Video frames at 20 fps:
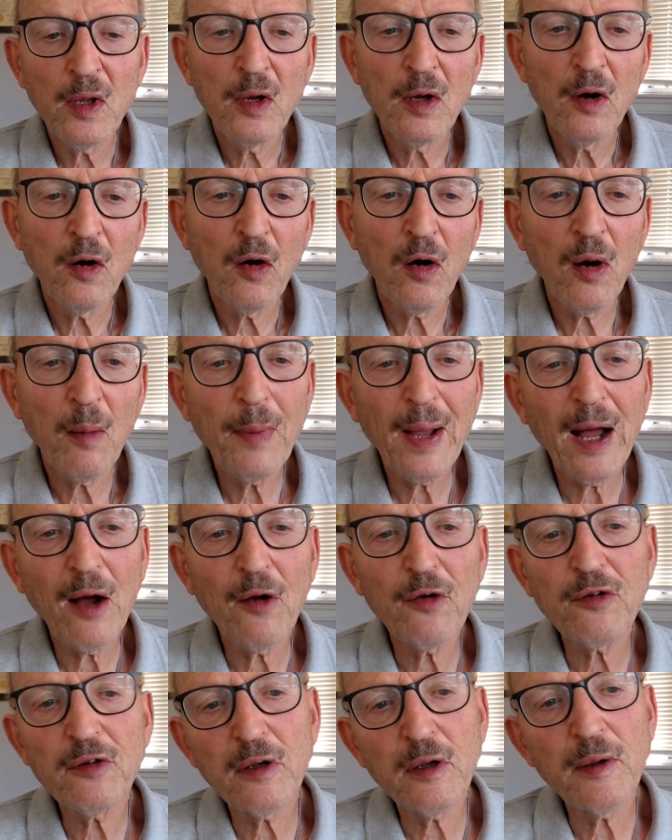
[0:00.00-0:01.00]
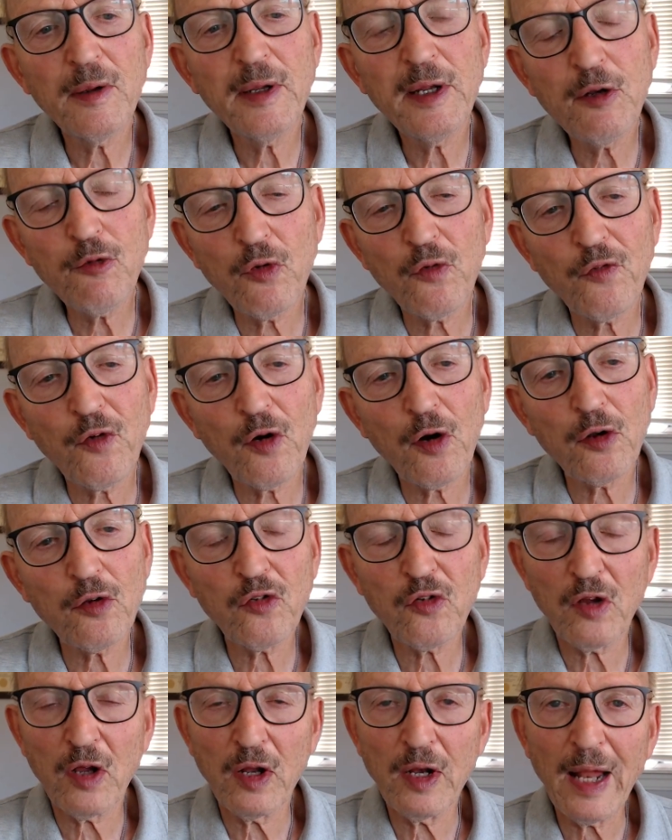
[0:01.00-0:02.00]
about uh,
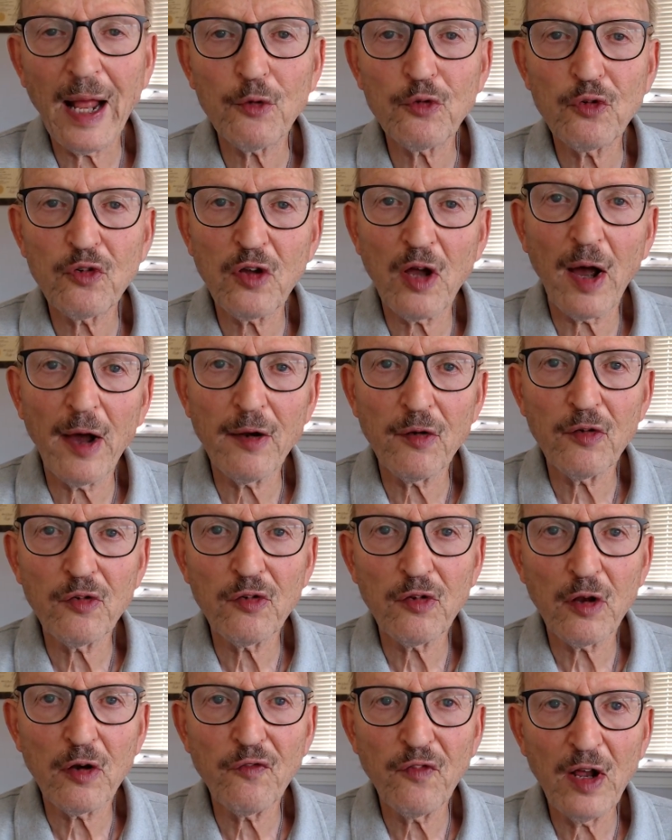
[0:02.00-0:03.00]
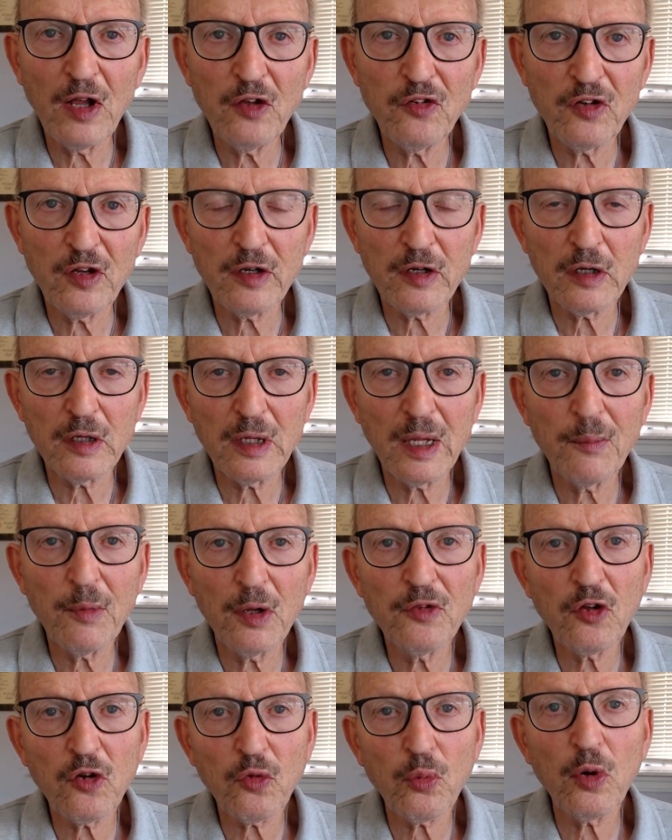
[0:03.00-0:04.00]
introverts and outsiders that are facing a dilemma.
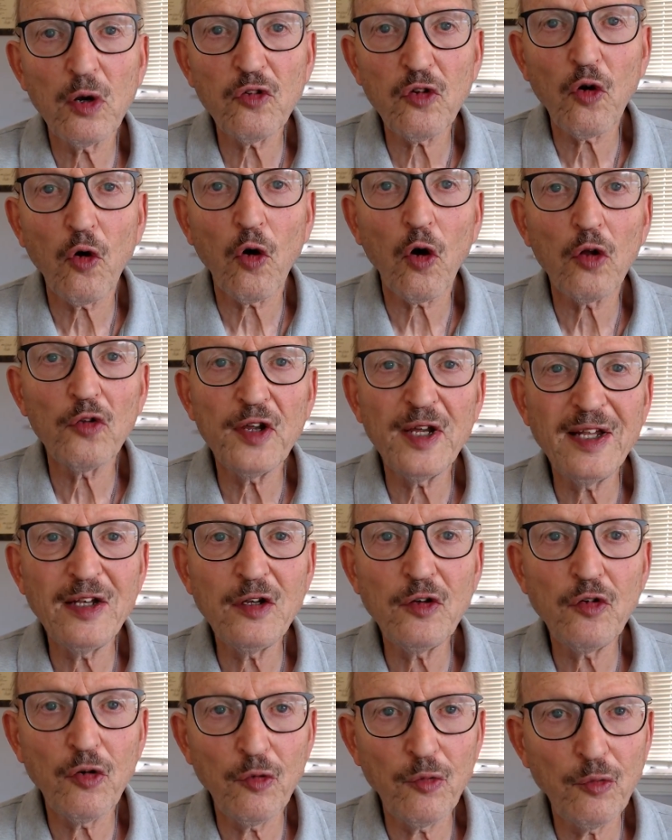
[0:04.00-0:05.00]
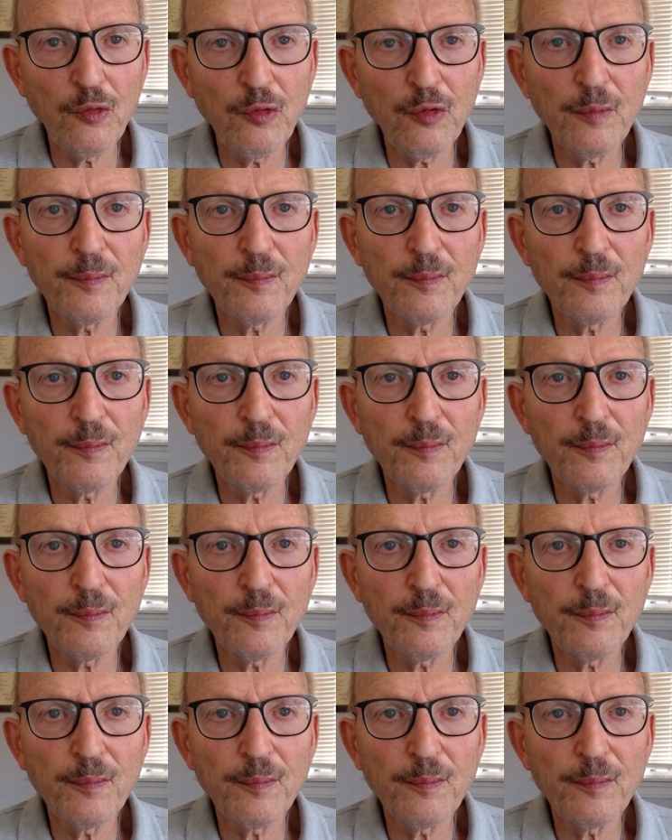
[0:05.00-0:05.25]
This one is called In Tune.